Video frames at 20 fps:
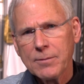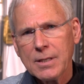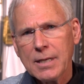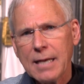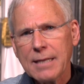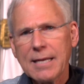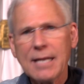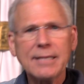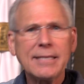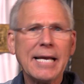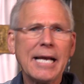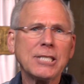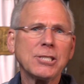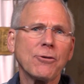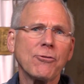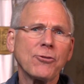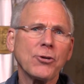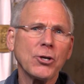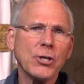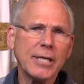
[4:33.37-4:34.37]
And then at the age
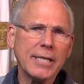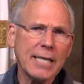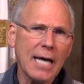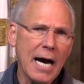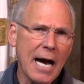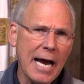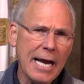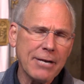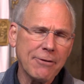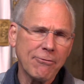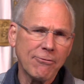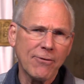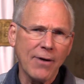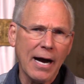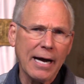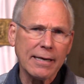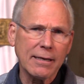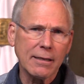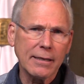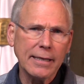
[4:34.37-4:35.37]
of 39,
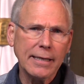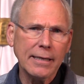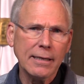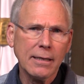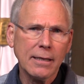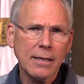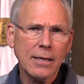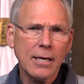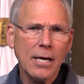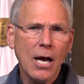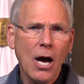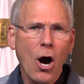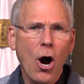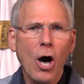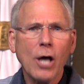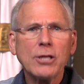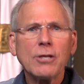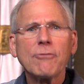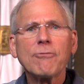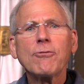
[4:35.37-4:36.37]
finally,
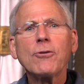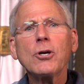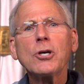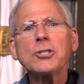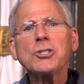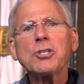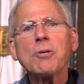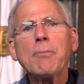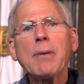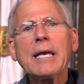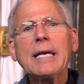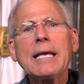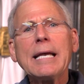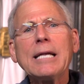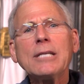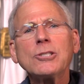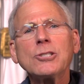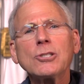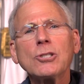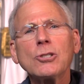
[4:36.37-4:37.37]
on the verge of being
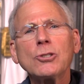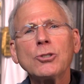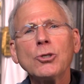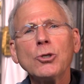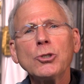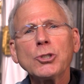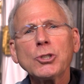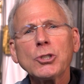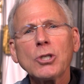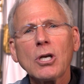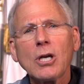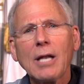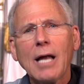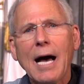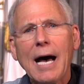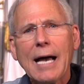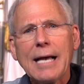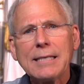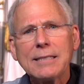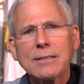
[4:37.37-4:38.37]

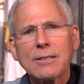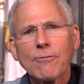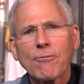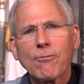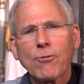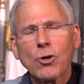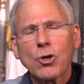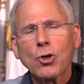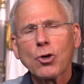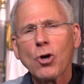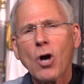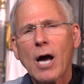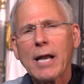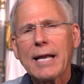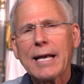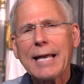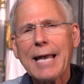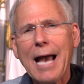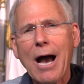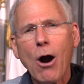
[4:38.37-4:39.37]
institutionalized for
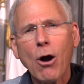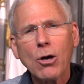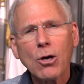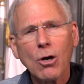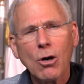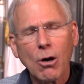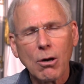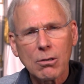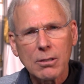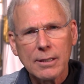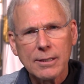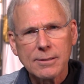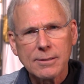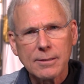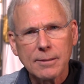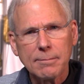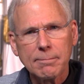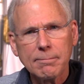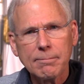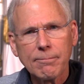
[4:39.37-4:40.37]
chronic
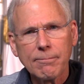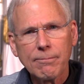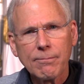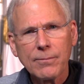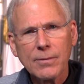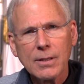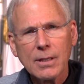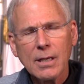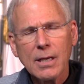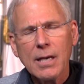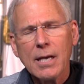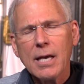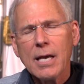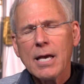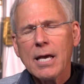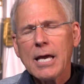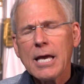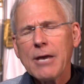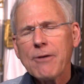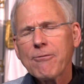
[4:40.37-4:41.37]
alcoholism,
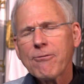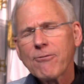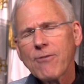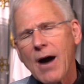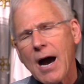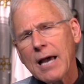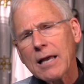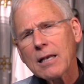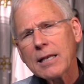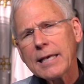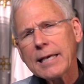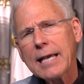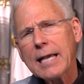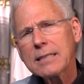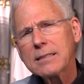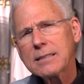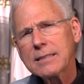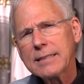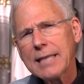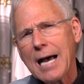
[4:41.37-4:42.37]
he finally
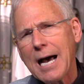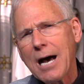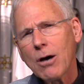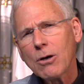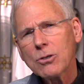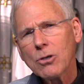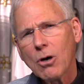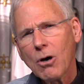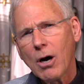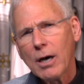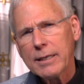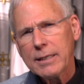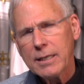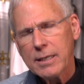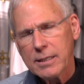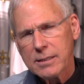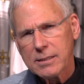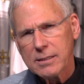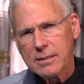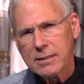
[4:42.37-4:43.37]
gets down on
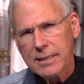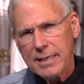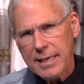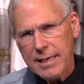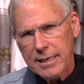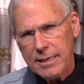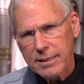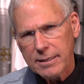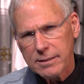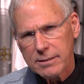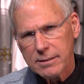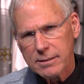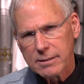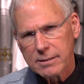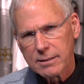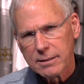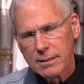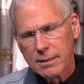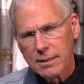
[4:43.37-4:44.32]
his knees,